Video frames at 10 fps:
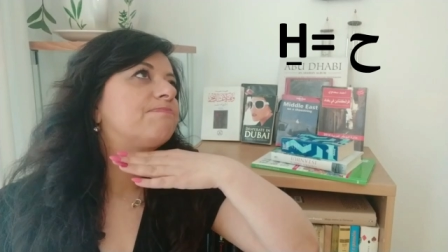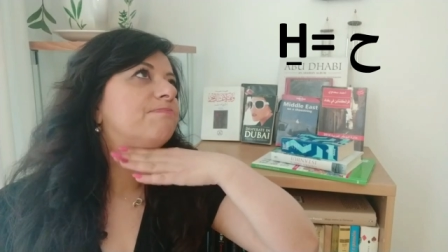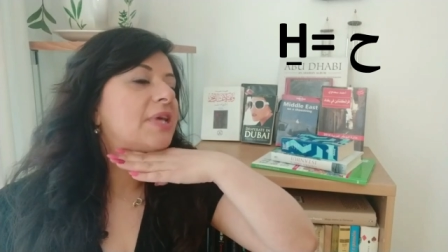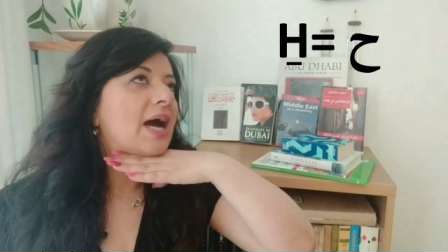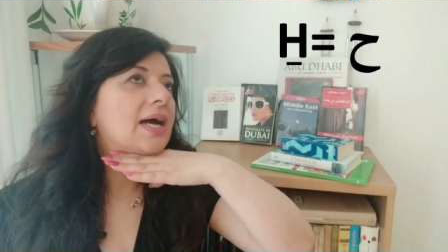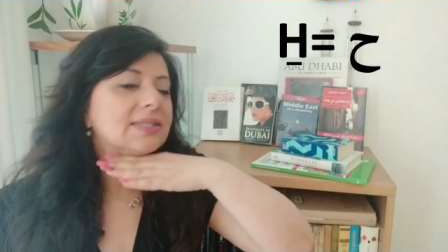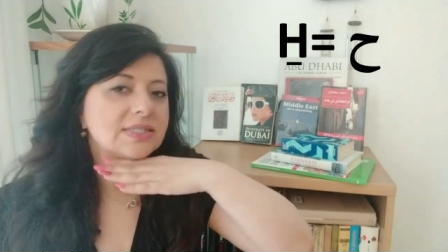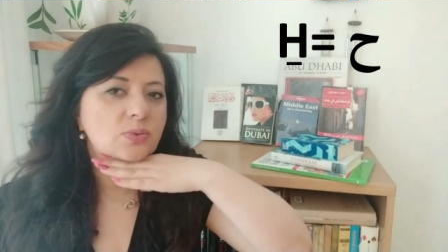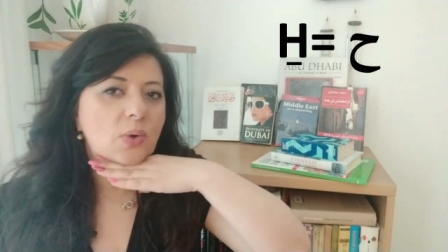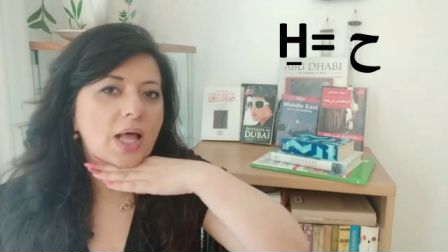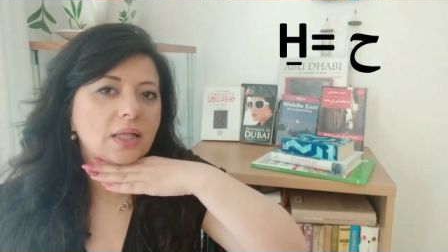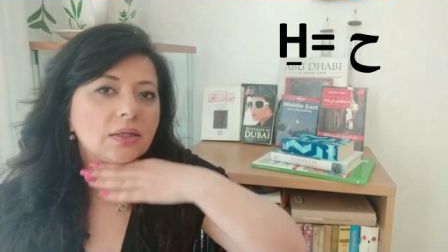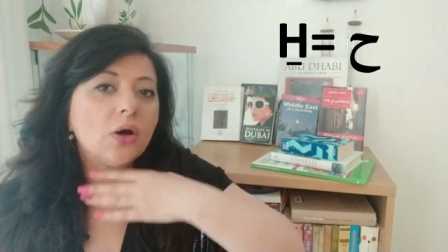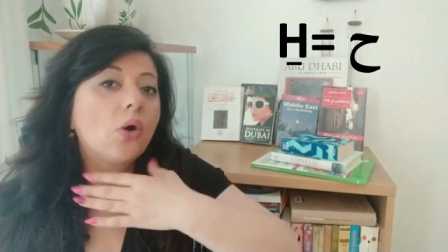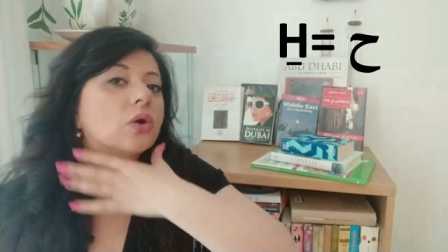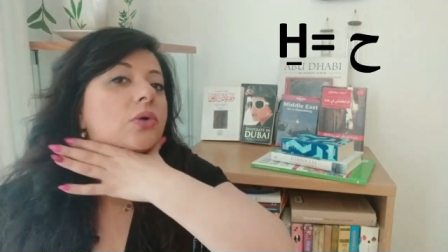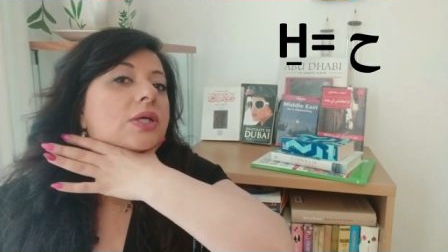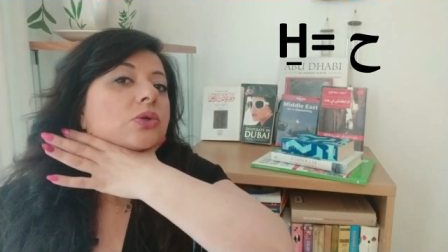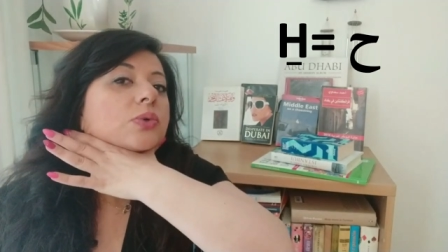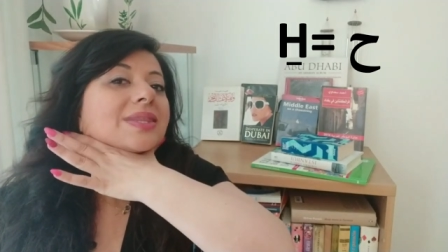behind as well, or you
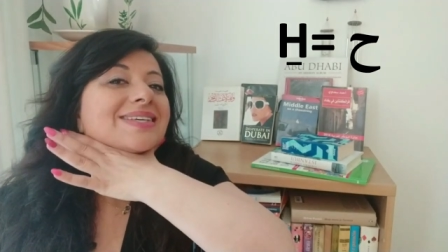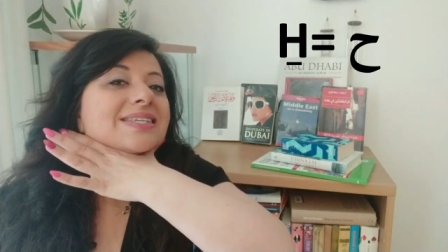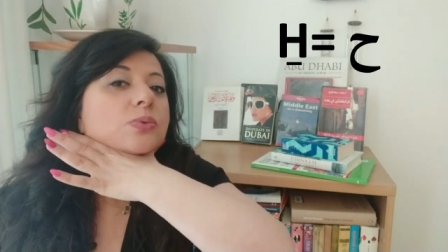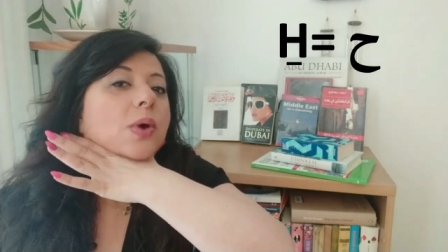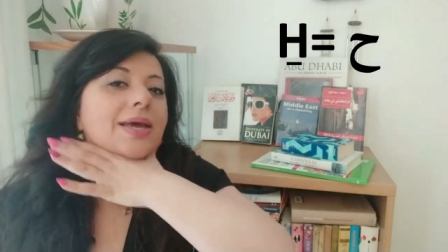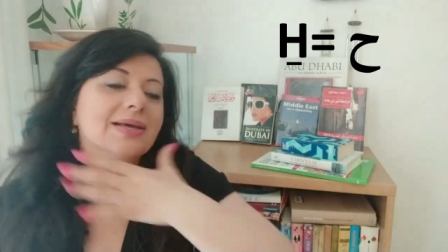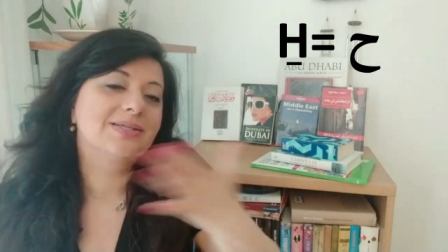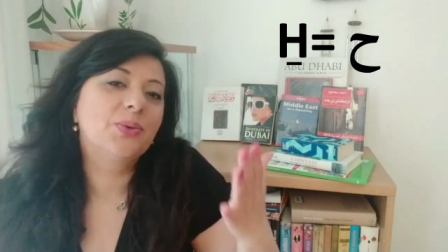can do it this way as